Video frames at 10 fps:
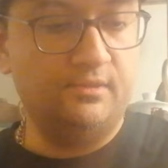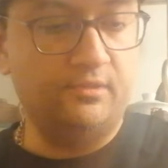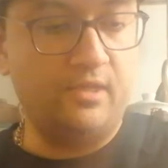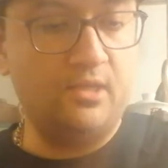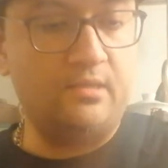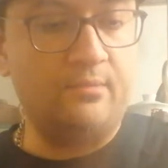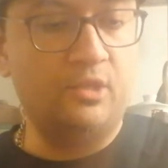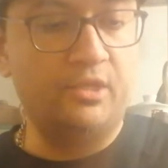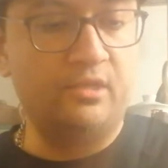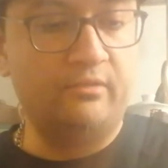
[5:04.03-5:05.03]
Okay, so I'm
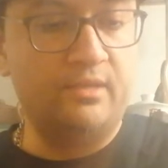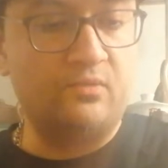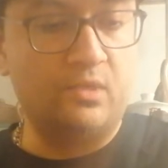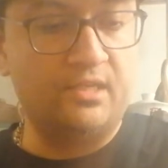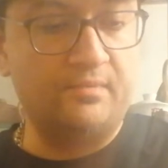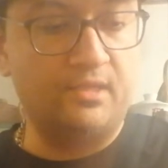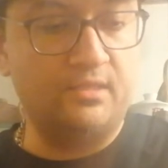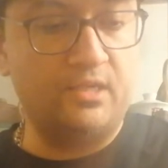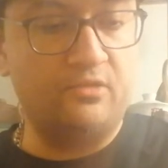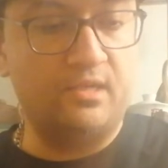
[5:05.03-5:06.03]
only going to rinse once because
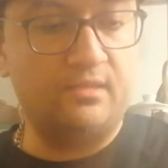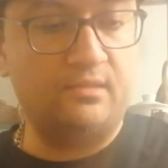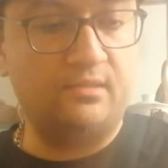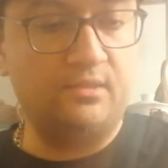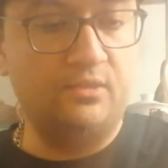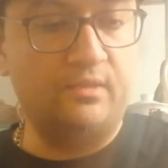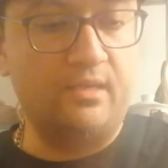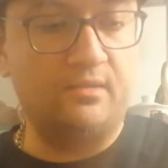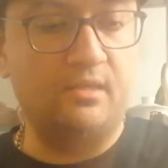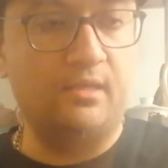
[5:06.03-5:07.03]
I trust
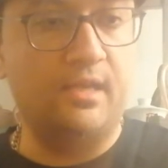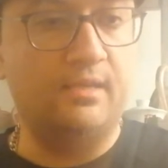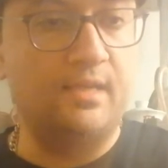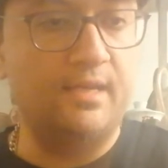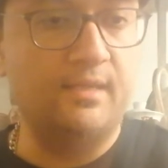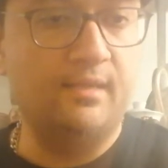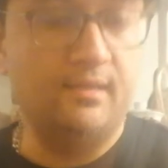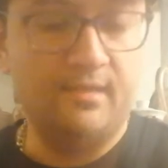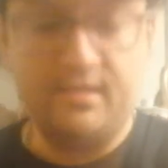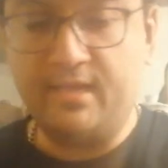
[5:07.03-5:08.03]
2008 Dayi,
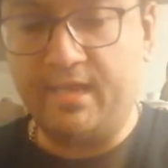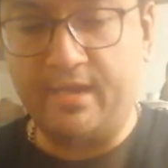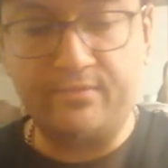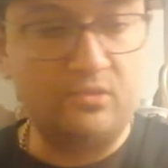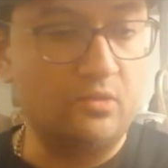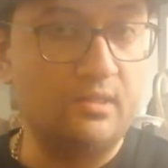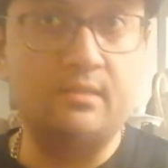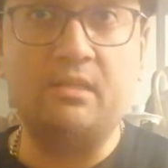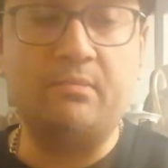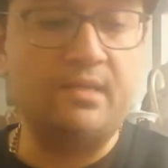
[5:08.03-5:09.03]
and I've stored this
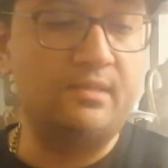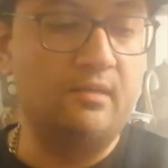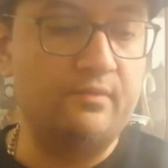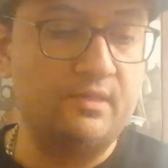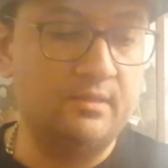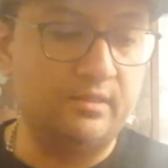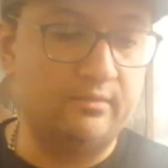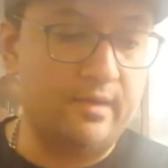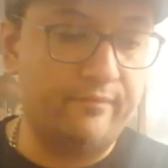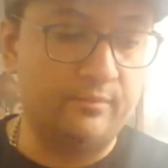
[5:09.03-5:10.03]
tea myself since it
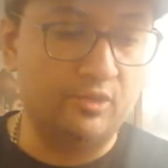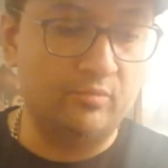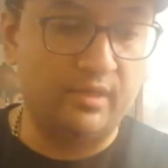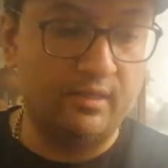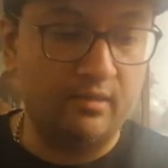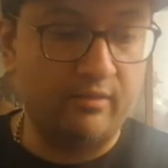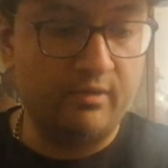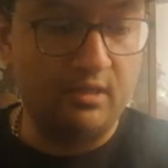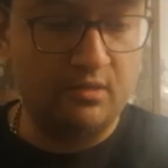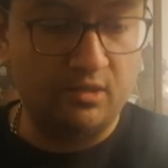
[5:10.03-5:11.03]
arrived from Kunming 3
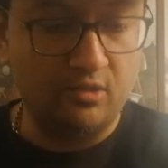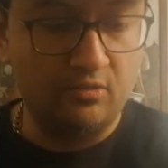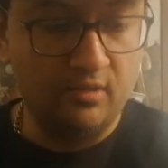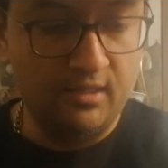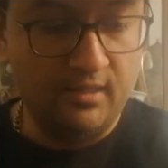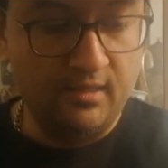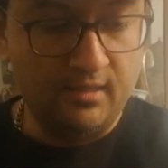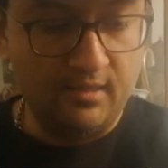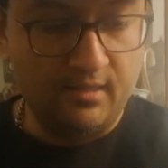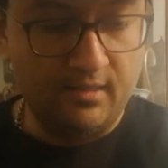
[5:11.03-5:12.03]
years ago.
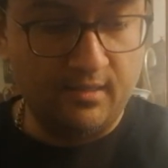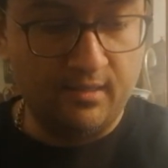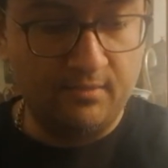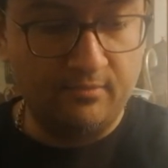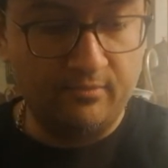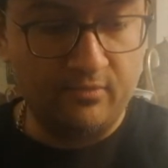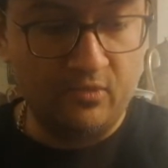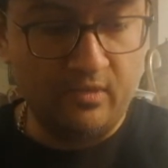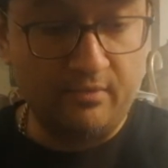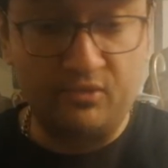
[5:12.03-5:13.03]

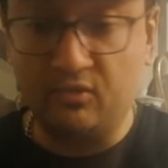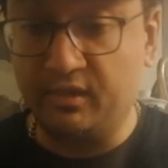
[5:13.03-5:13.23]
It was stored